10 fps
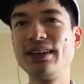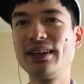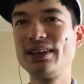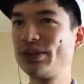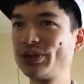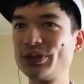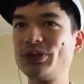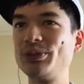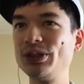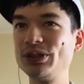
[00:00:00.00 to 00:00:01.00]
And then also
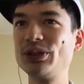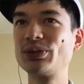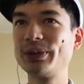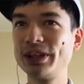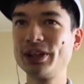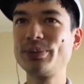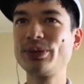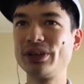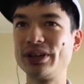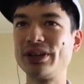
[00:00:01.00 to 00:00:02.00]
speed goes way up,
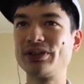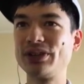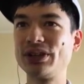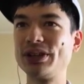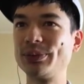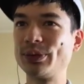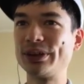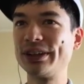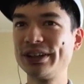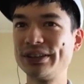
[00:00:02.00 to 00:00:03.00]
uh, so you can hit more
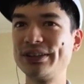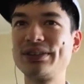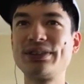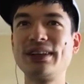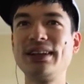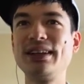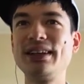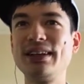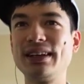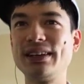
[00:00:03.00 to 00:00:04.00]
guys.
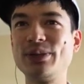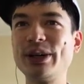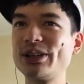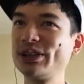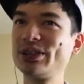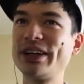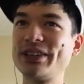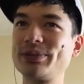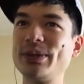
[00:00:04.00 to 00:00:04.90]
And then the barrier lasts